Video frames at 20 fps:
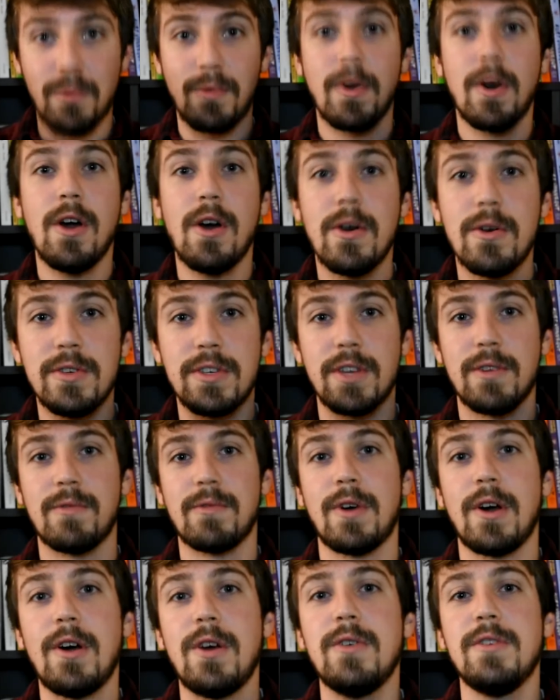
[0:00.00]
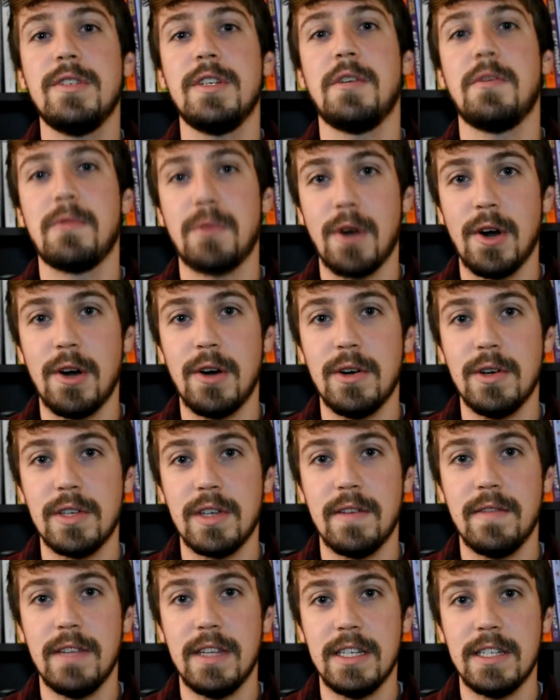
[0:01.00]
rows and rows and rows
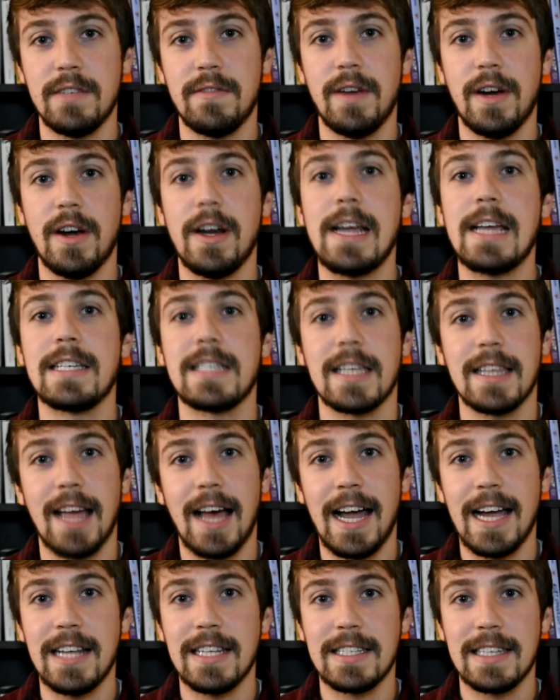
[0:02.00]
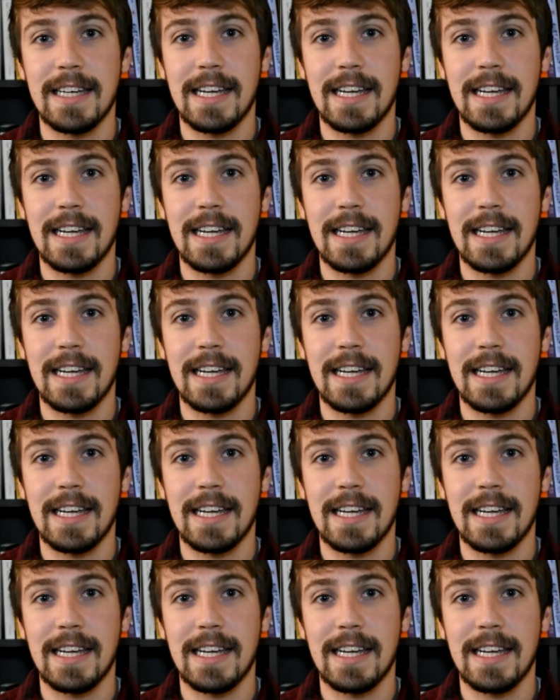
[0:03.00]
of these various lights,